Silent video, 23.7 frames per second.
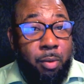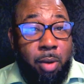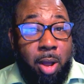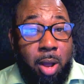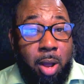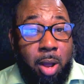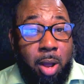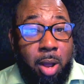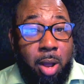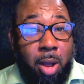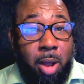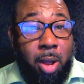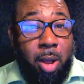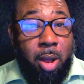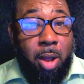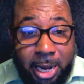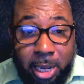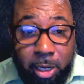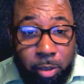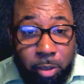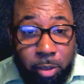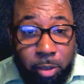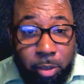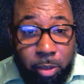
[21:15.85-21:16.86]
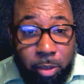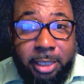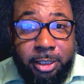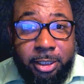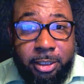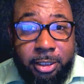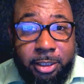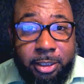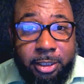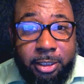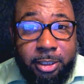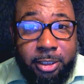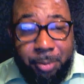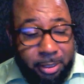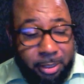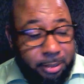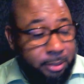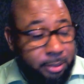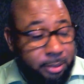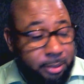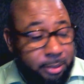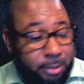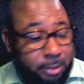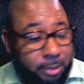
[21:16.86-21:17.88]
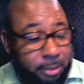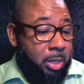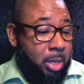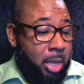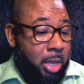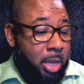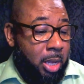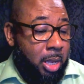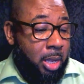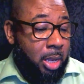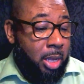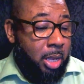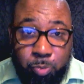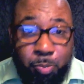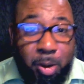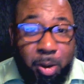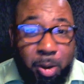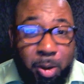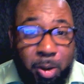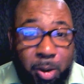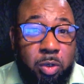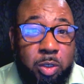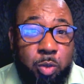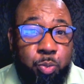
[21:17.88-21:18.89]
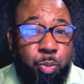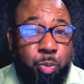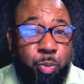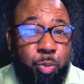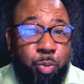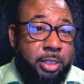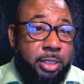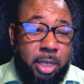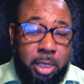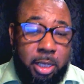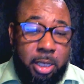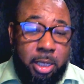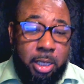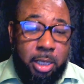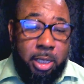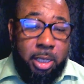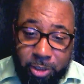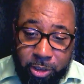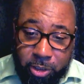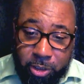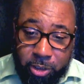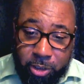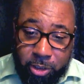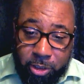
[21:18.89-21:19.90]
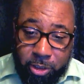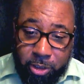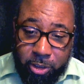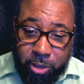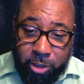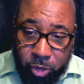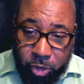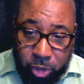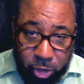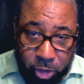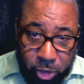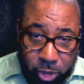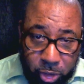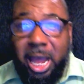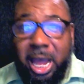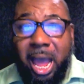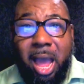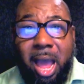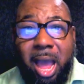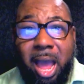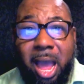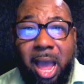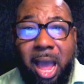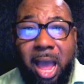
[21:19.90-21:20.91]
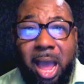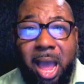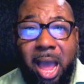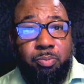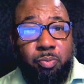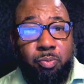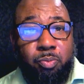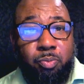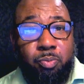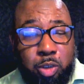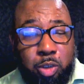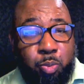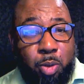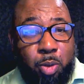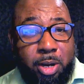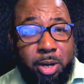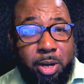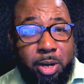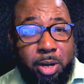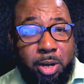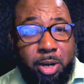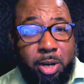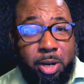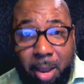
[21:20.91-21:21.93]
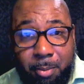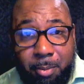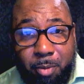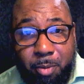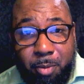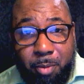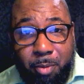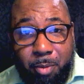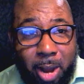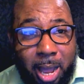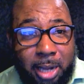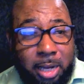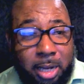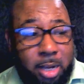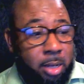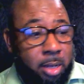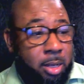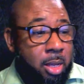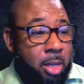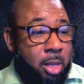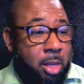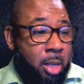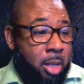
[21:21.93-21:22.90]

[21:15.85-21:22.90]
I'm glad Hillary Clinton is not president. I wish Bernie was president. I wish Jill Stein was president, Jamal Baraka.